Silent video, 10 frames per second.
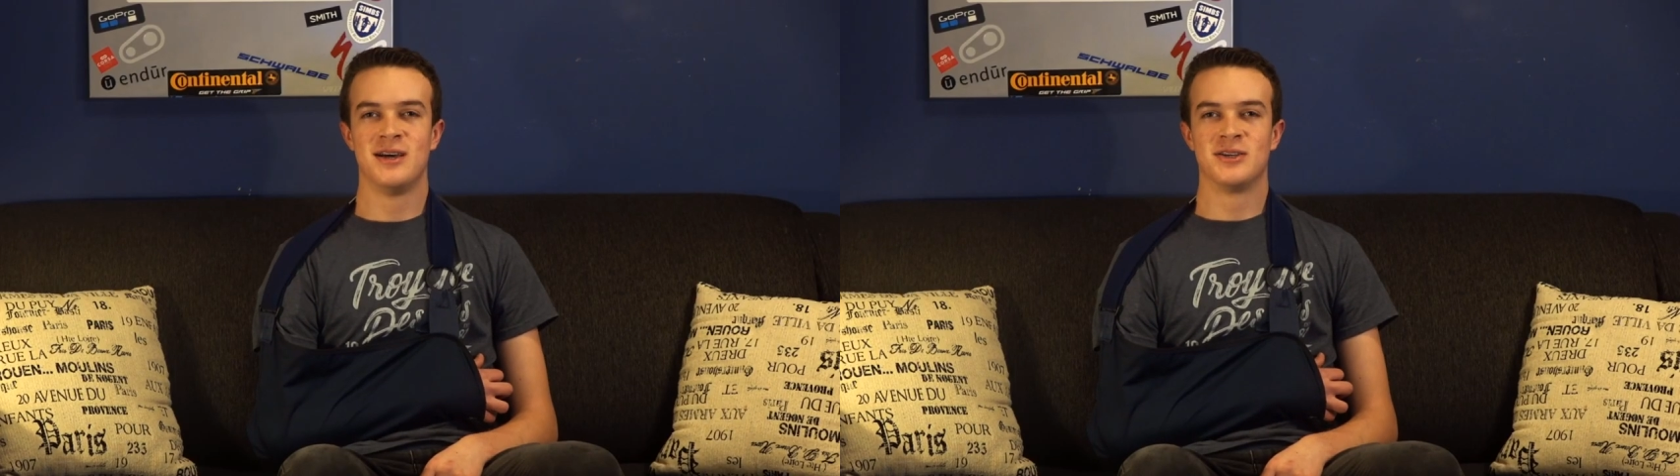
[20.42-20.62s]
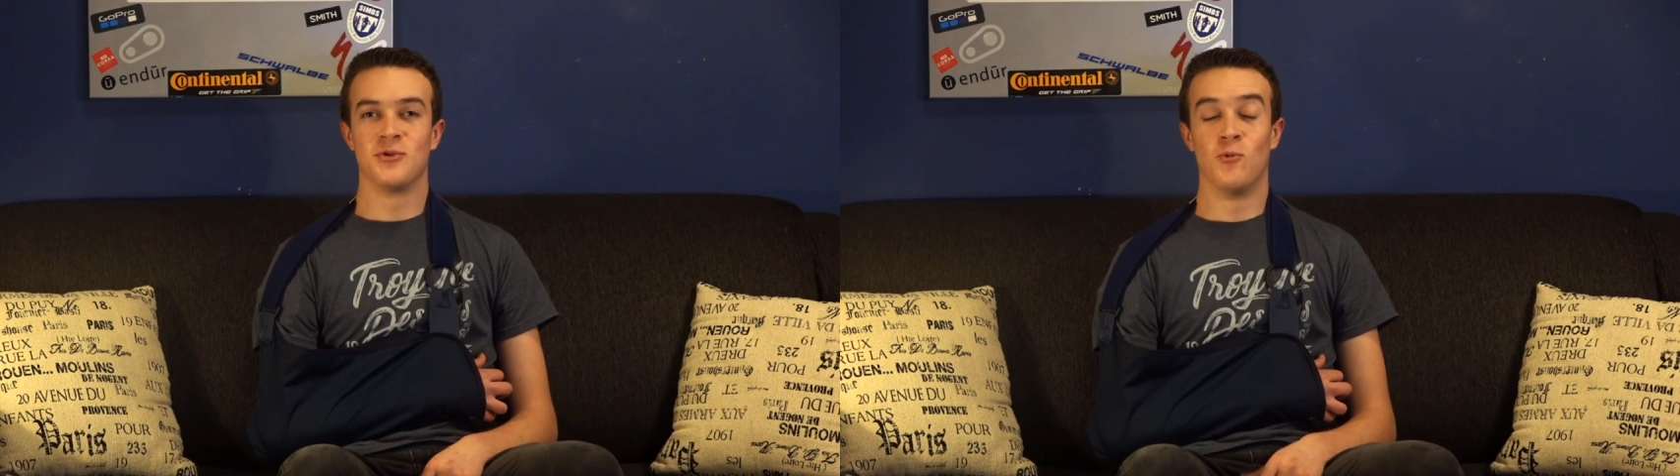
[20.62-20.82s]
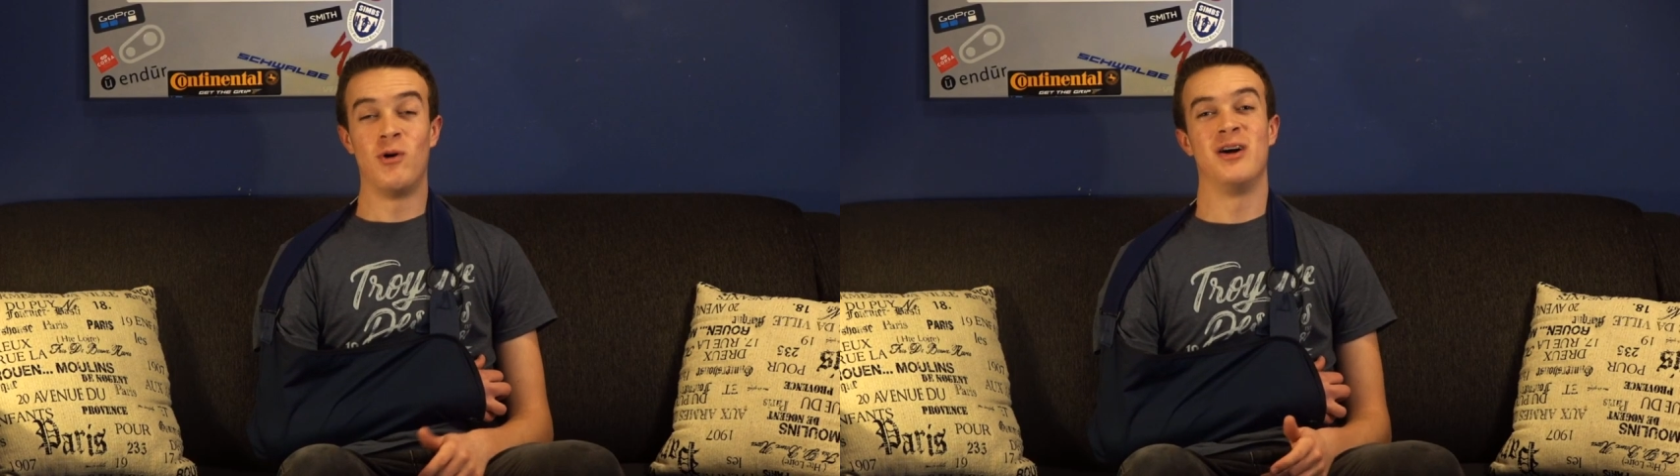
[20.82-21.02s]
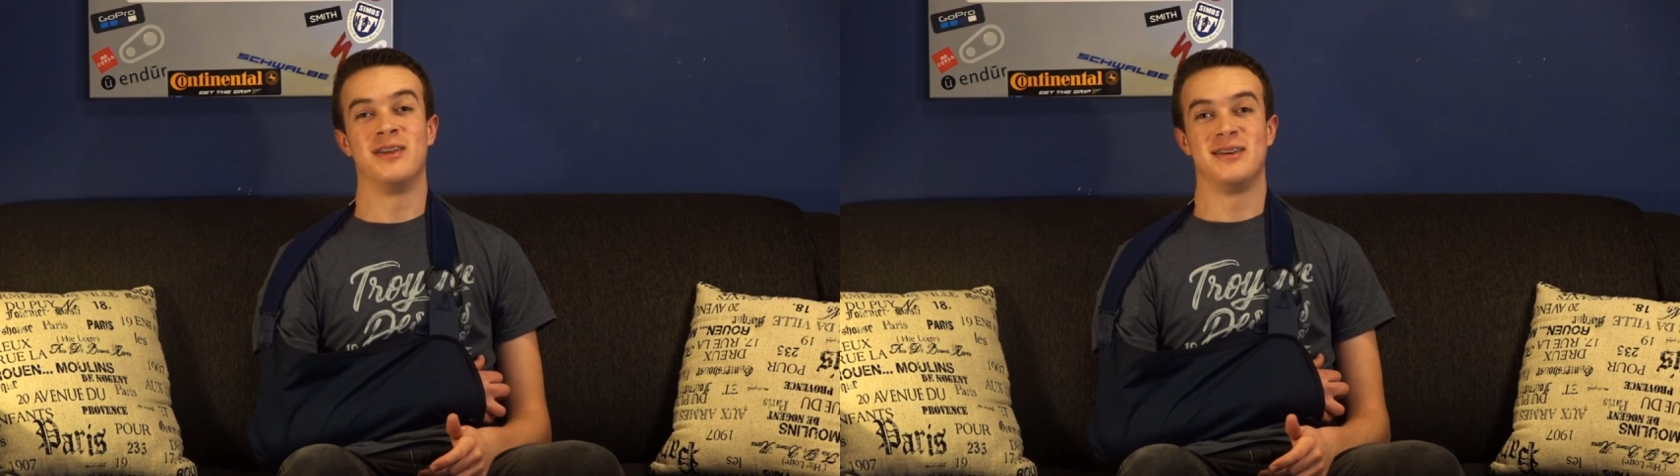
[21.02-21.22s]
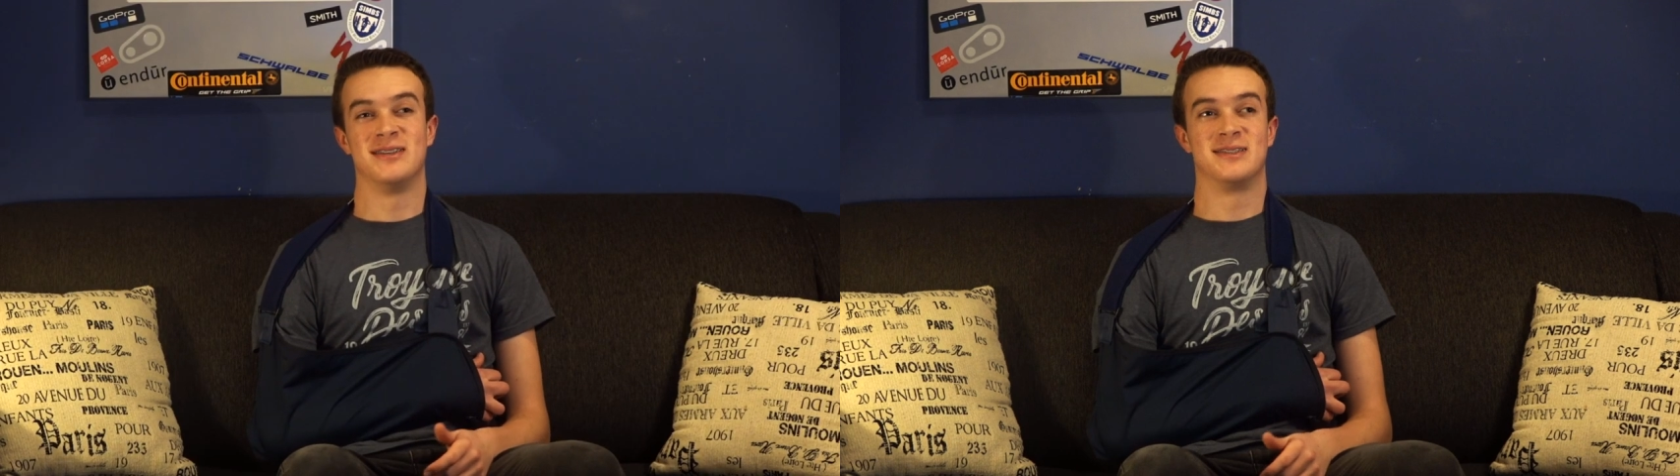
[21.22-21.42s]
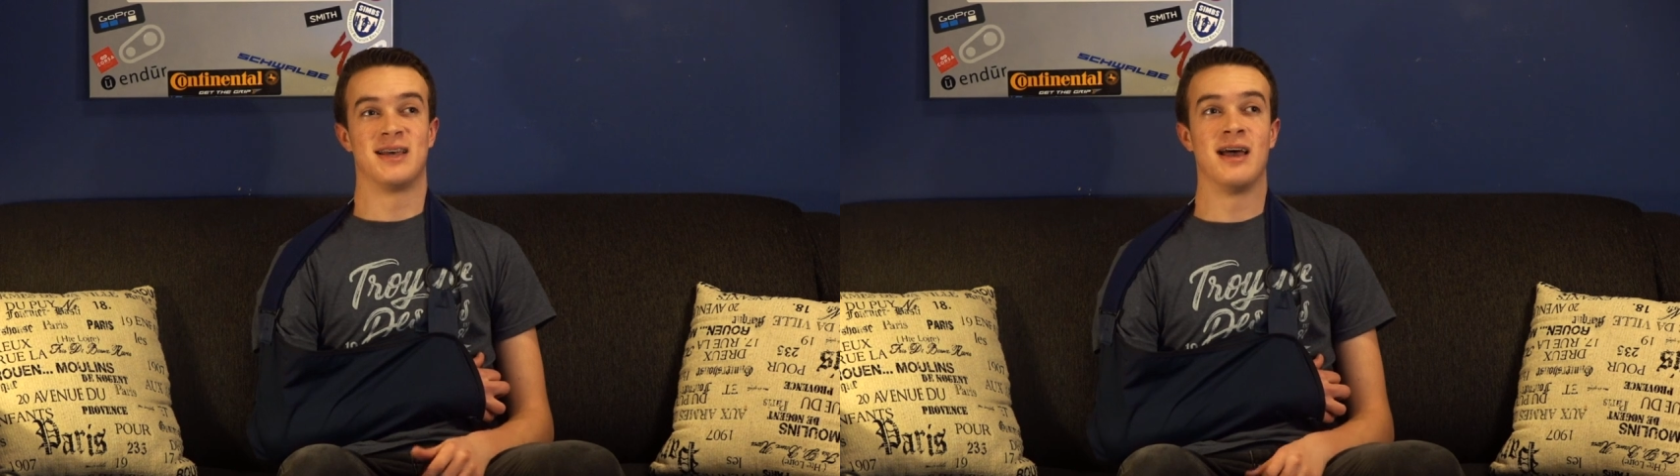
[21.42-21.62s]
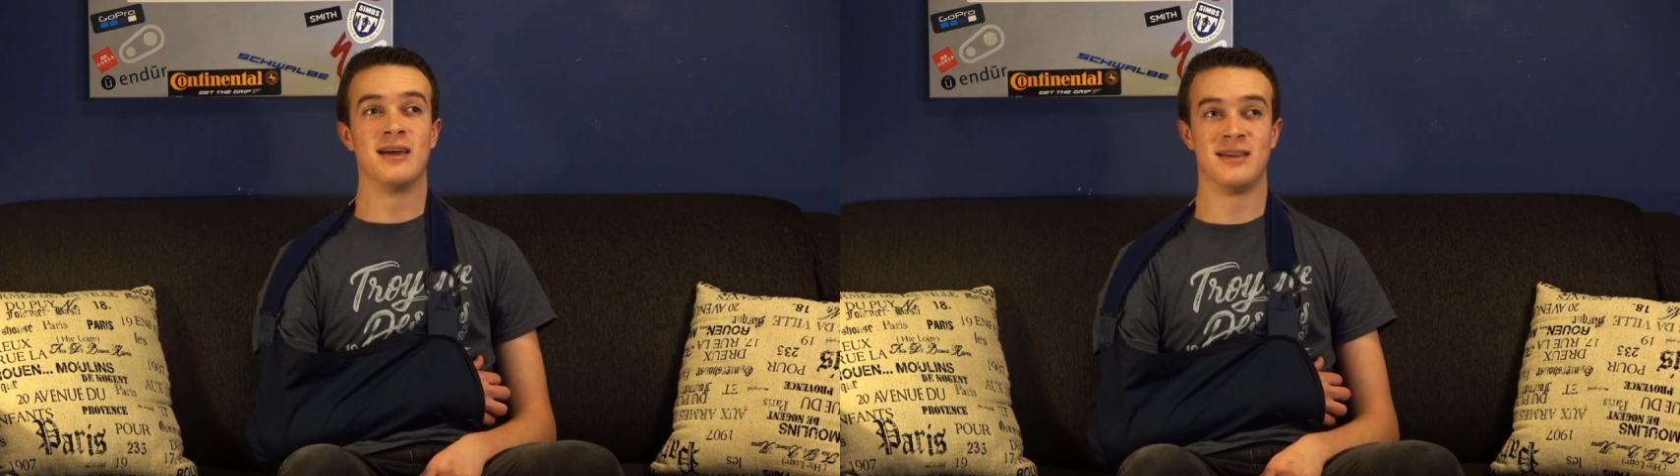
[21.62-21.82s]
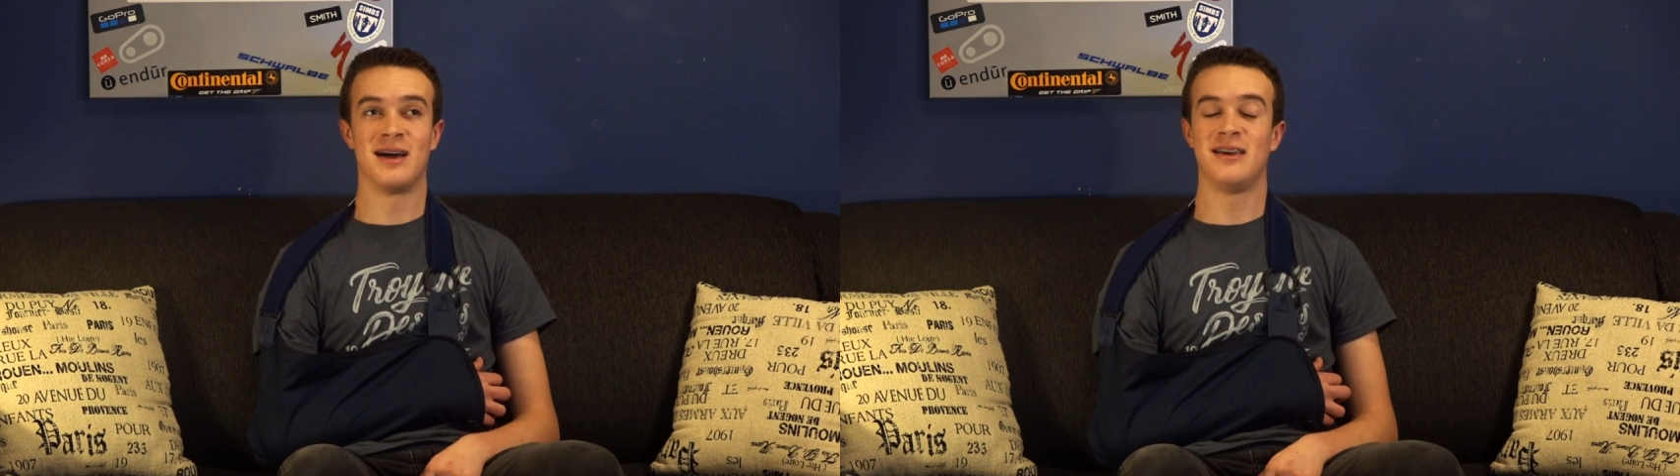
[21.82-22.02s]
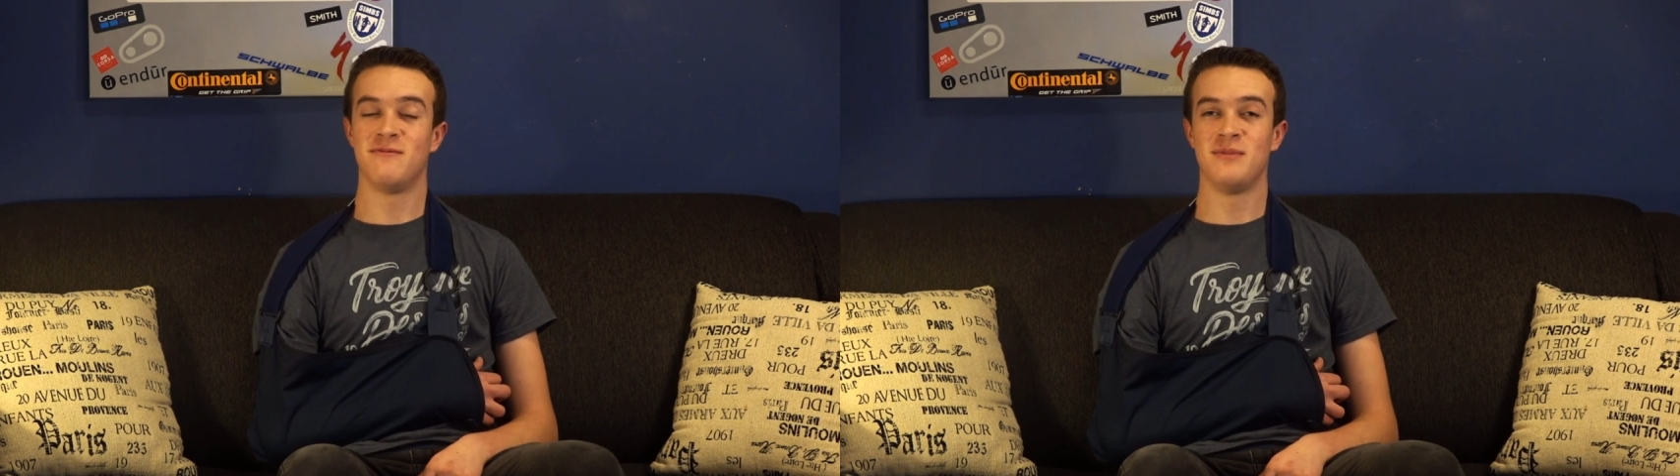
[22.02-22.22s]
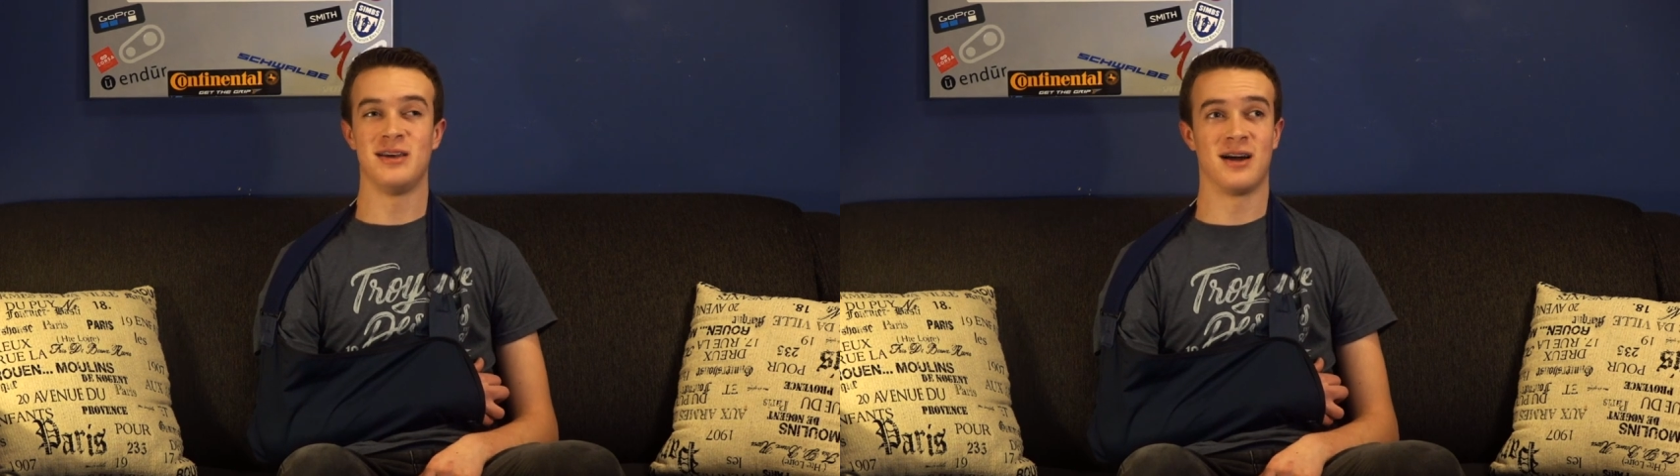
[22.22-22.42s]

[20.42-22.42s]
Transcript: So one is, naive me,